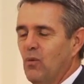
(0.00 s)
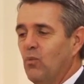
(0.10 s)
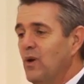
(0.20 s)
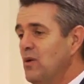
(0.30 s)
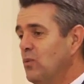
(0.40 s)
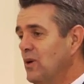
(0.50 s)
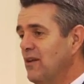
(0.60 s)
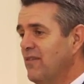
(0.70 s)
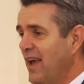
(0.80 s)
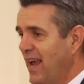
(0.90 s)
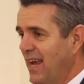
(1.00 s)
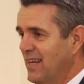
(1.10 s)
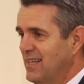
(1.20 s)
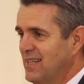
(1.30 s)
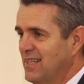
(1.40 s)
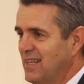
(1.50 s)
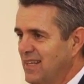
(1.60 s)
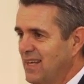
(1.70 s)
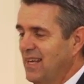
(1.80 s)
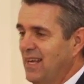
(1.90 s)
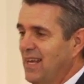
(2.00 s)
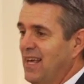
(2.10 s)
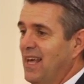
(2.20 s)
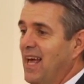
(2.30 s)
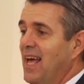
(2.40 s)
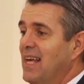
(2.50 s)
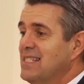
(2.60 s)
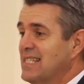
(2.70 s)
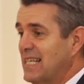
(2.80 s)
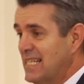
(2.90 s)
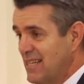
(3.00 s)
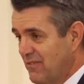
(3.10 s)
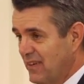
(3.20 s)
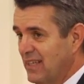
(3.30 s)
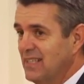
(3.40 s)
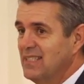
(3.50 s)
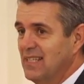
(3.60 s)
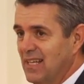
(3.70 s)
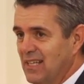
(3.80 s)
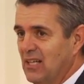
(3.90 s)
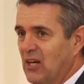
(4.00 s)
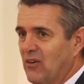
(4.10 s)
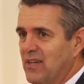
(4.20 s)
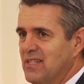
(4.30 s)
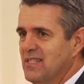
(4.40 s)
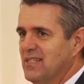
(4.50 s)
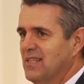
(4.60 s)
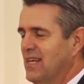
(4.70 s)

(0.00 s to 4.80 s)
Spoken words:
we would have had a significant increase